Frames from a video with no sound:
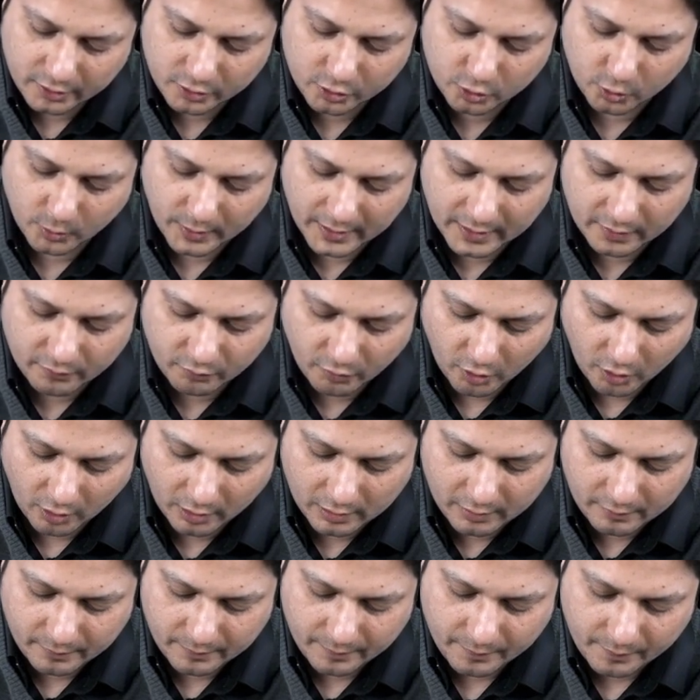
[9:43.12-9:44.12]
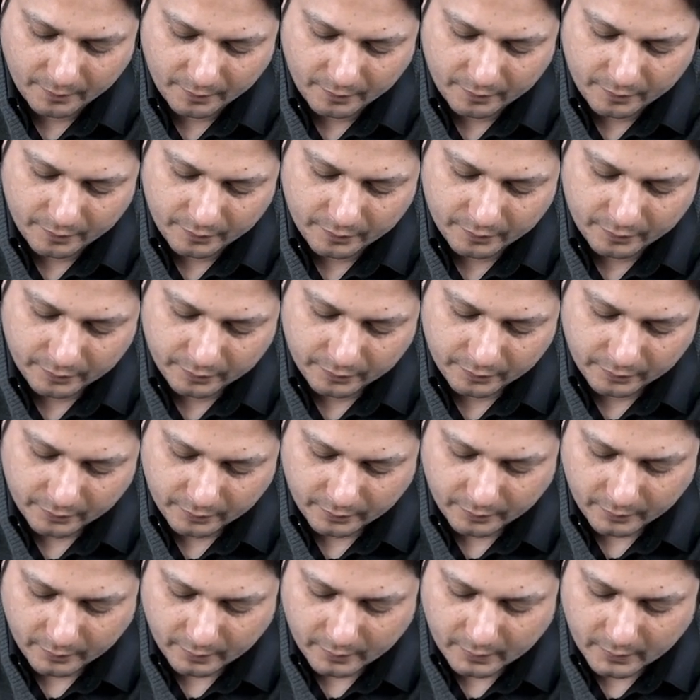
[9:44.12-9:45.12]
to involve
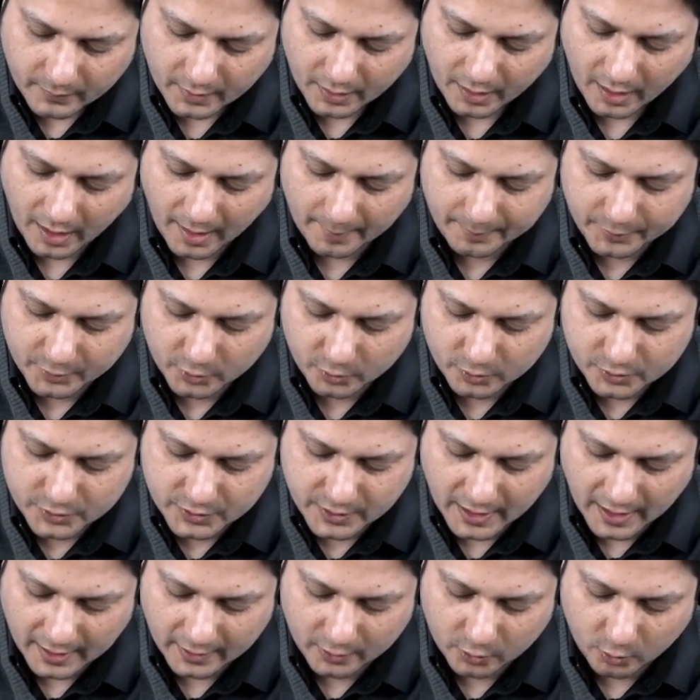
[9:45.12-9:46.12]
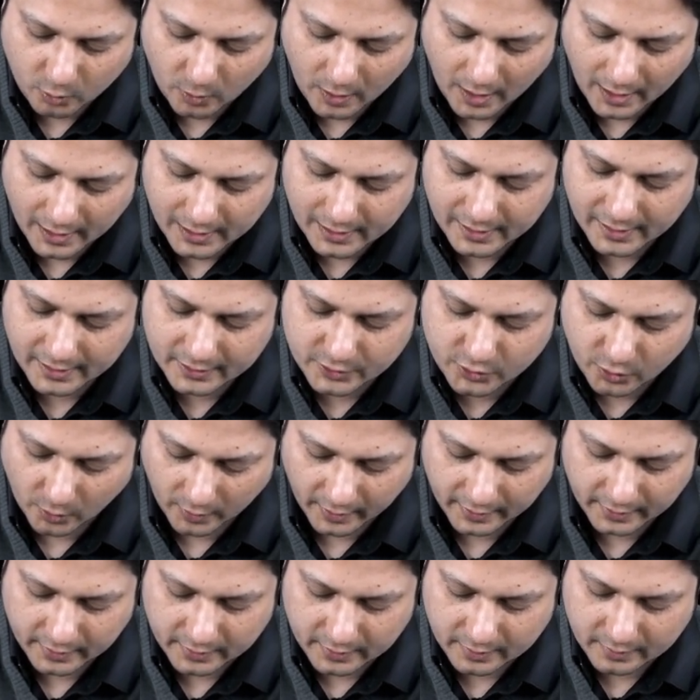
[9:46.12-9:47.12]
up to sacroiliac
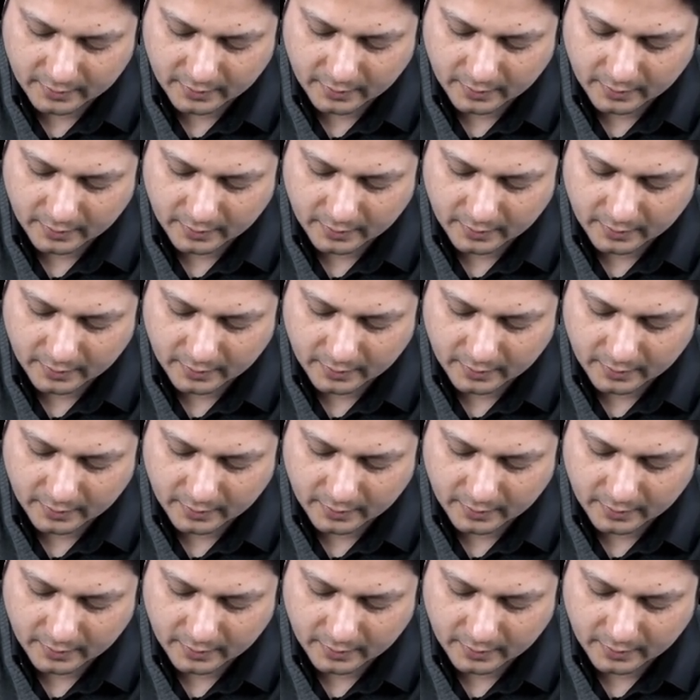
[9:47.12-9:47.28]
joint.